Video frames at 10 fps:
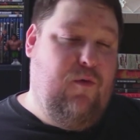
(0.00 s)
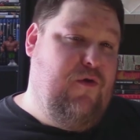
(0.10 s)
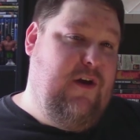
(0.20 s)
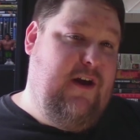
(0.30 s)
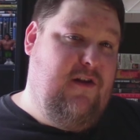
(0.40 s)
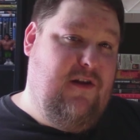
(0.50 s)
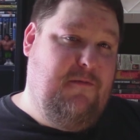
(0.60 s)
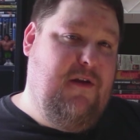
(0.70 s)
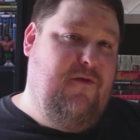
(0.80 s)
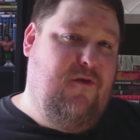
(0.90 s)
seeing
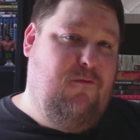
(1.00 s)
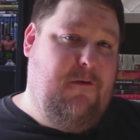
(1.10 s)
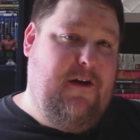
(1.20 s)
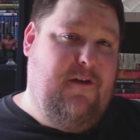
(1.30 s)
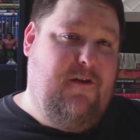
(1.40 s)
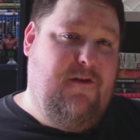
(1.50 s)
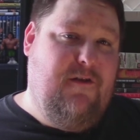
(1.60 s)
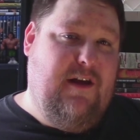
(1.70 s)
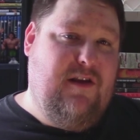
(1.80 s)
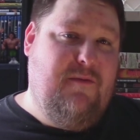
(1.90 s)
something for real,
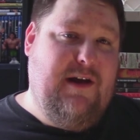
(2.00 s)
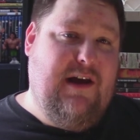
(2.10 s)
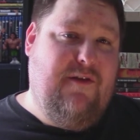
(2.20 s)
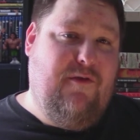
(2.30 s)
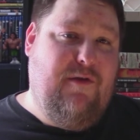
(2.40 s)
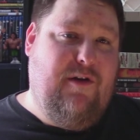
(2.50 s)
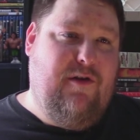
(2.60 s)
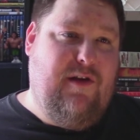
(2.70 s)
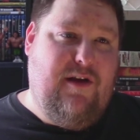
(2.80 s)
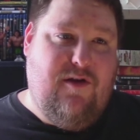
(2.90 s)
like somebody die for
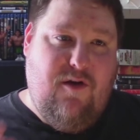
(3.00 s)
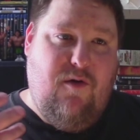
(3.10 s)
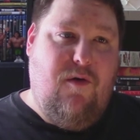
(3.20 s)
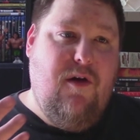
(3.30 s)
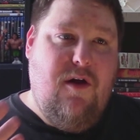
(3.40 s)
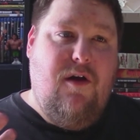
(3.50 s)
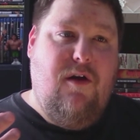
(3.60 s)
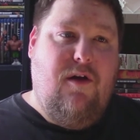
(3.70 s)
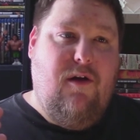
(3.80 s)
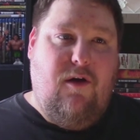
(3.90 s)
real, is, like, so
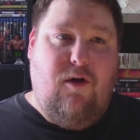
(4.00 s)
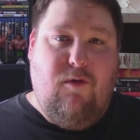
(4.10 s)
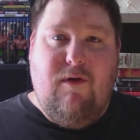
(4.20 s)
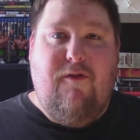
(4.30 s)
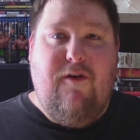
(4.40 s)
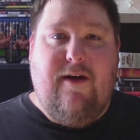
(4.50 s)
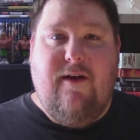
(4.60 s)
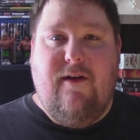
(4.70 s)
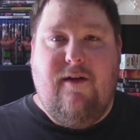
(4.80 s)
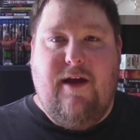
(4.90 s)

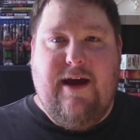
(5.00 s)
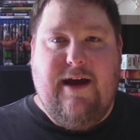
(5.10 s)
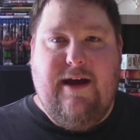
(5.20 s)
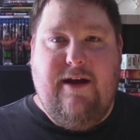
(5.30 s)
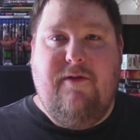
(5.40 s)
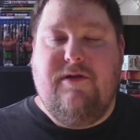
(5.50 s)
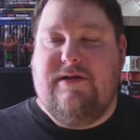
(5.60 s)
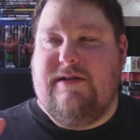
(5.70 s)
horrific. Like, it